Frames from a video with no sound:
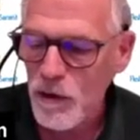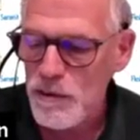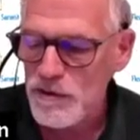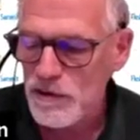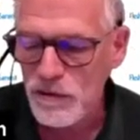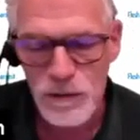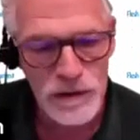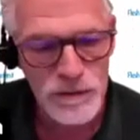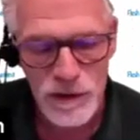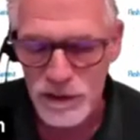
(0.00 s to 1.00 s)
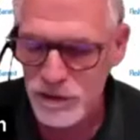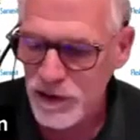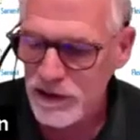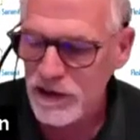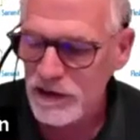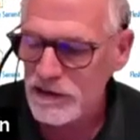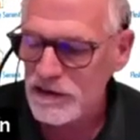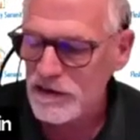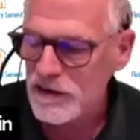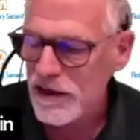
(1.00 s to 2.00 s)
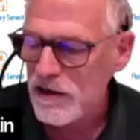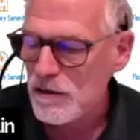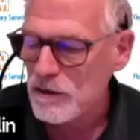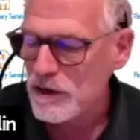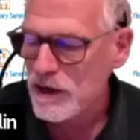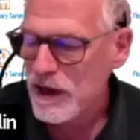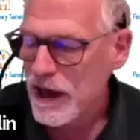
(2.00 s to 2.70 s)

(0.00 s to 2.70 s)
opens the door for other technologies to take over